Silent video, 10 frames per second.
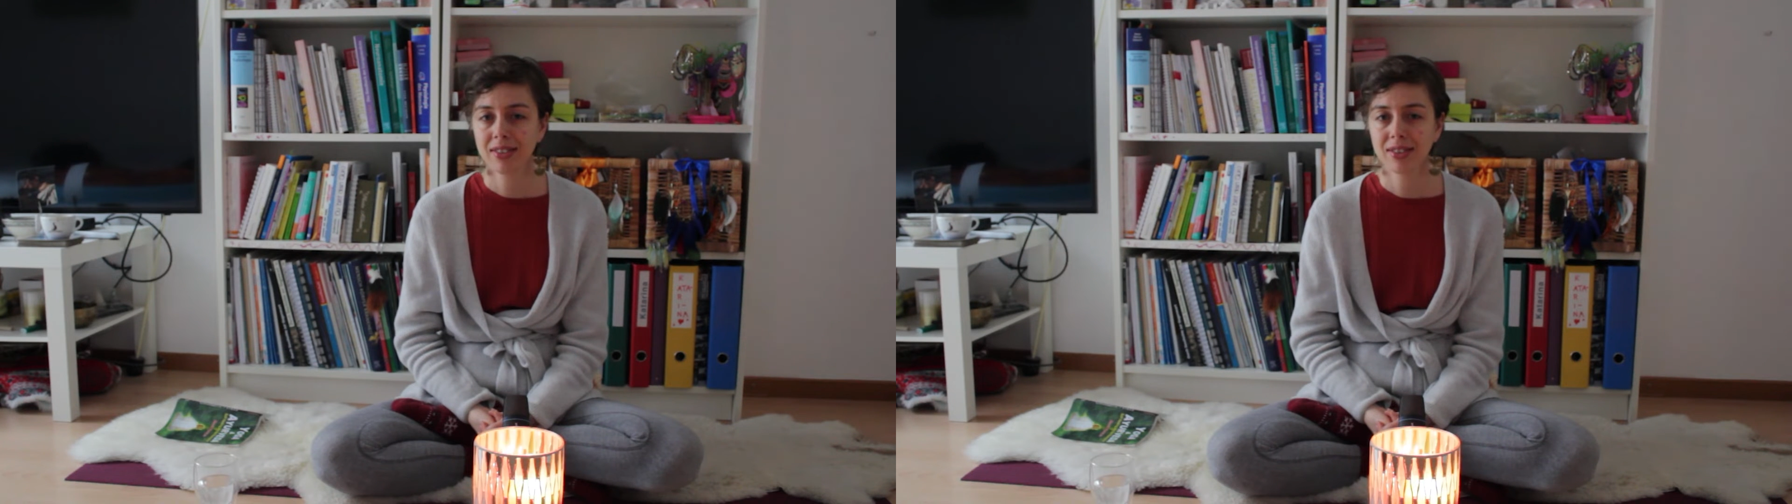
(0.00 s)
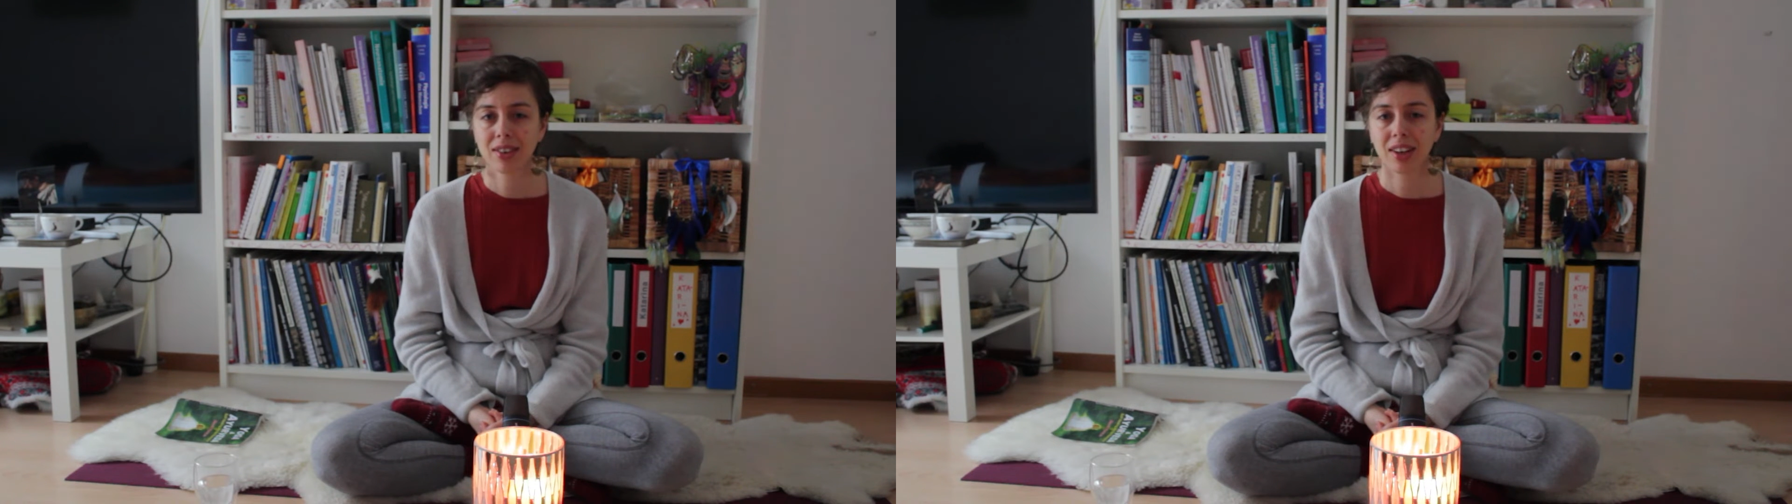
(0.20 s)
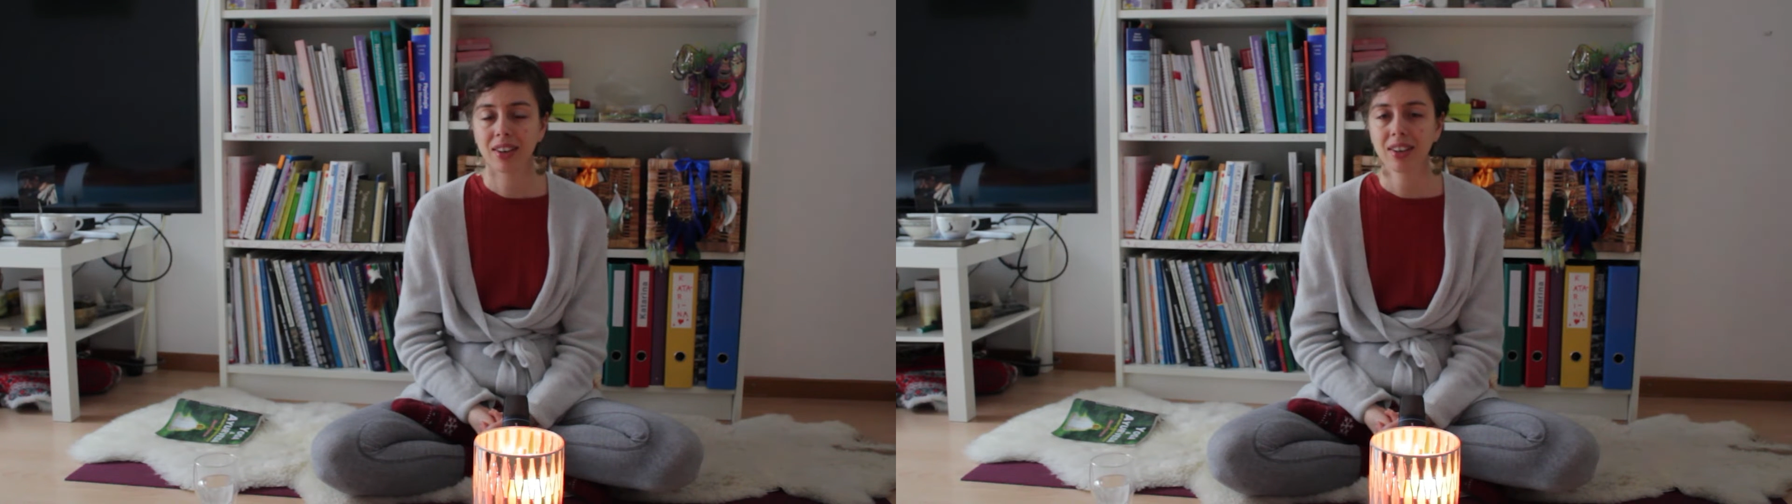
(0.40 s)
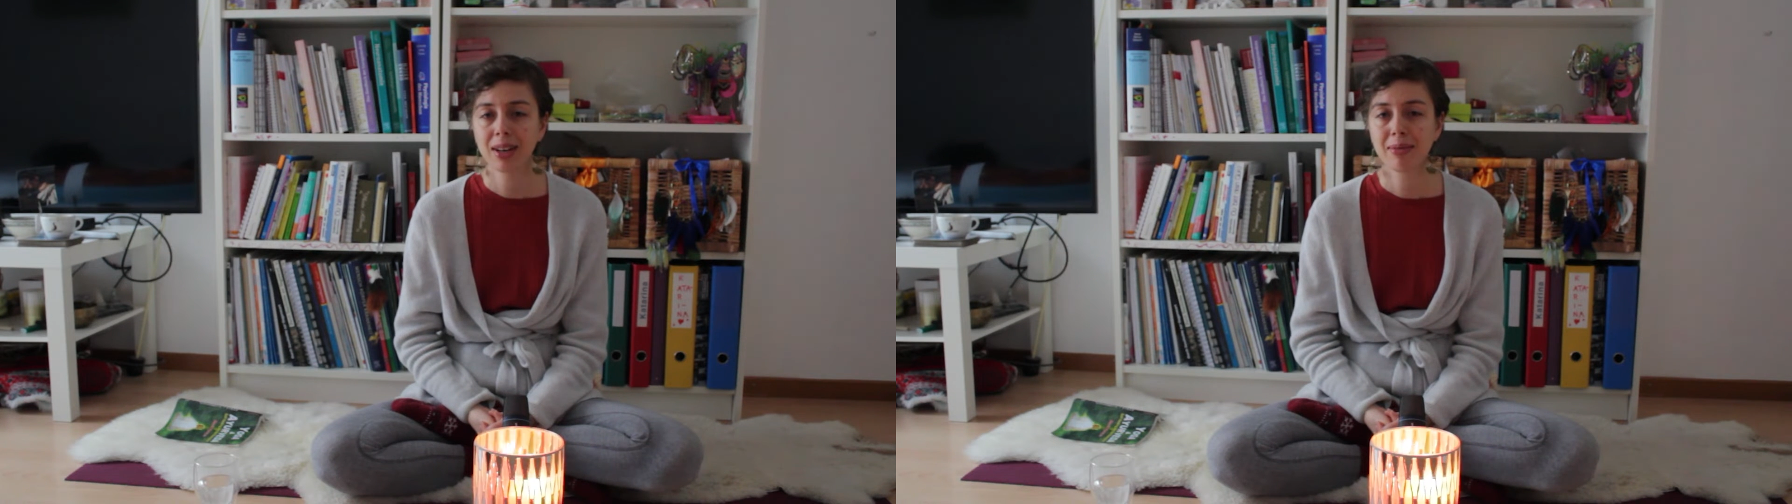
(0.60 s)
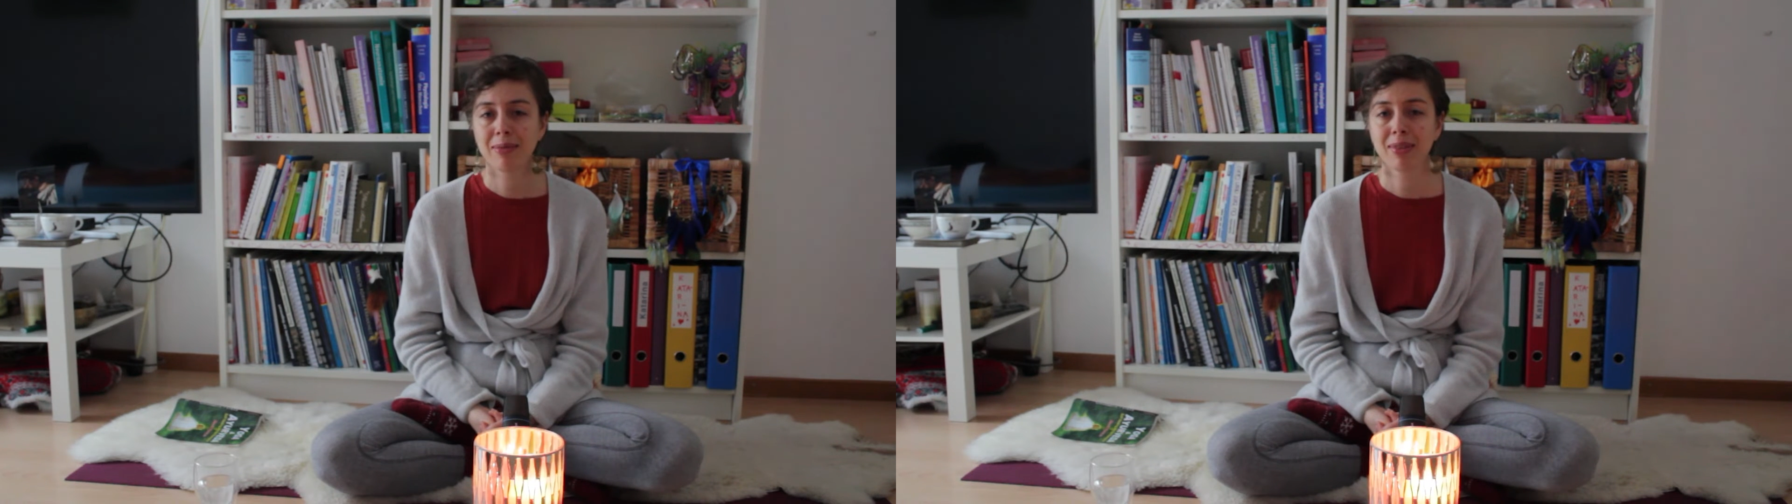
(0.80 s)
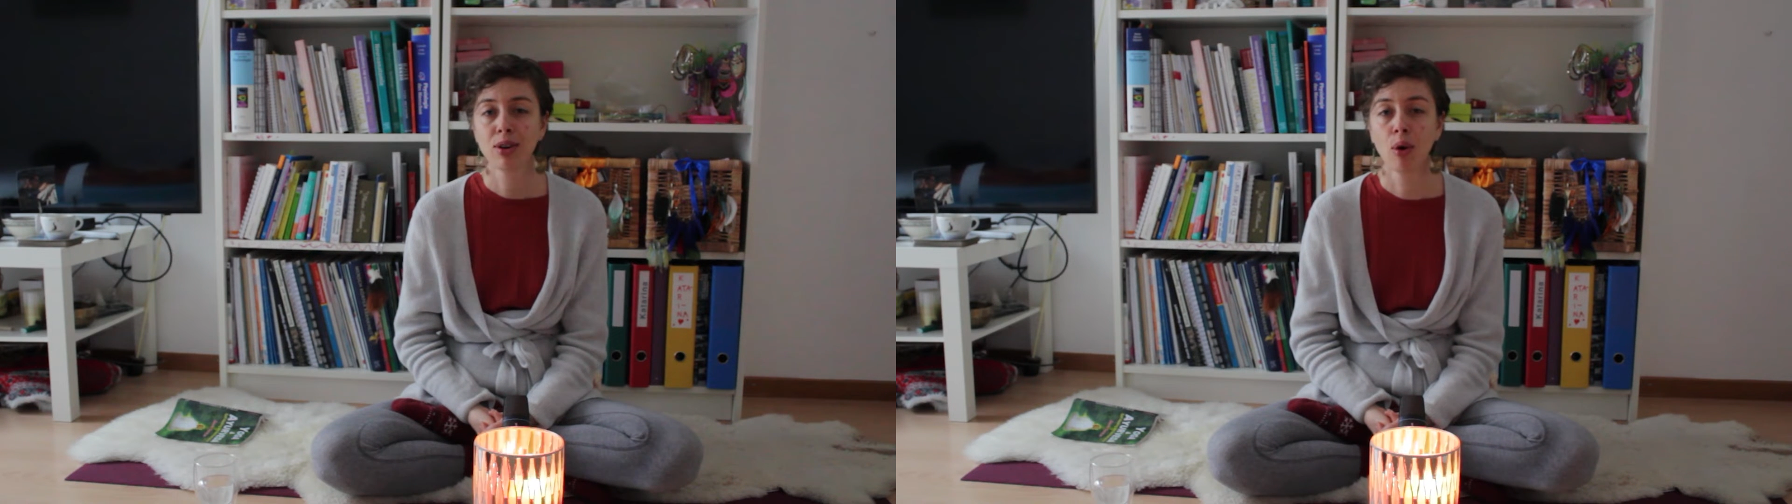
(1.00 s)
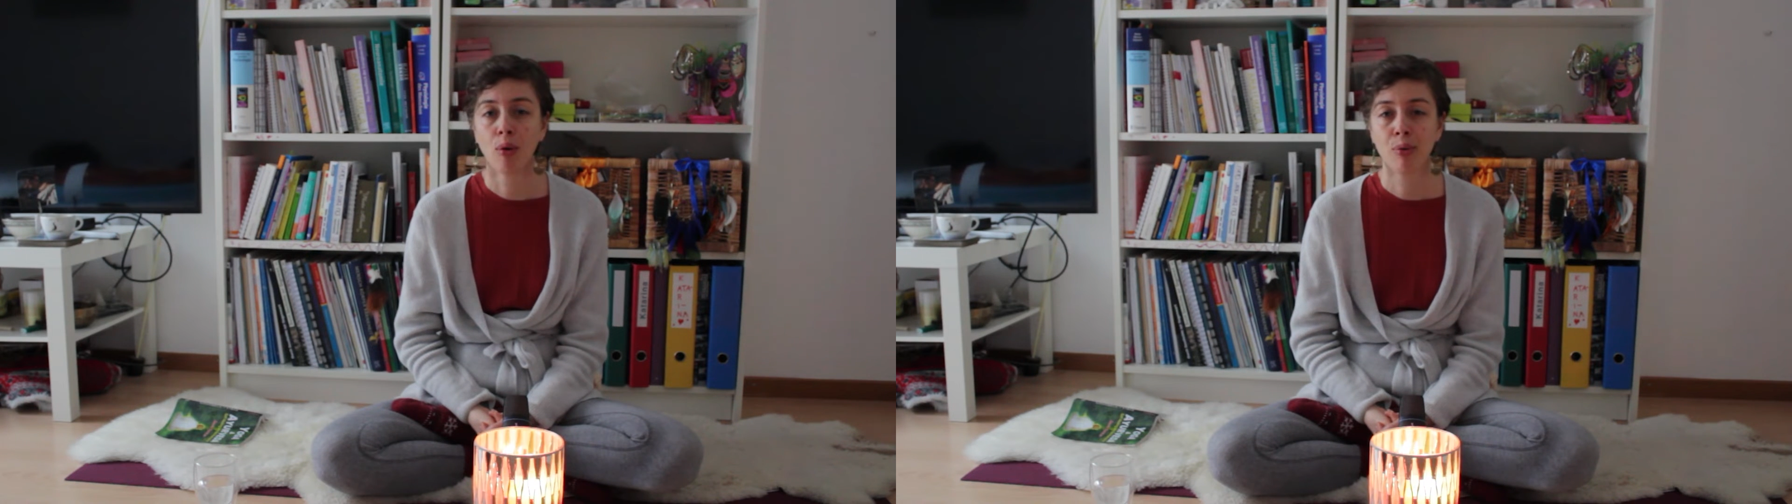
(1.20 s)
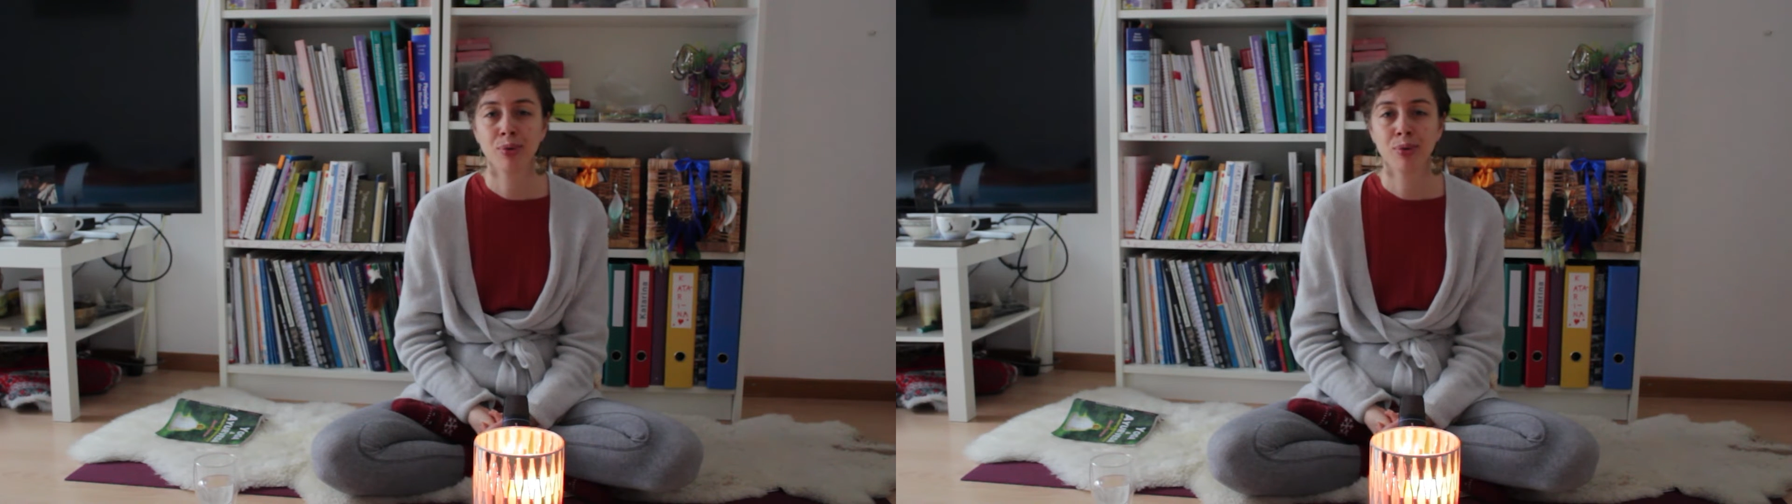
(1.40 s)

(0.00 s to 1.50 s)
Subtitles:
you're not gonna maybe go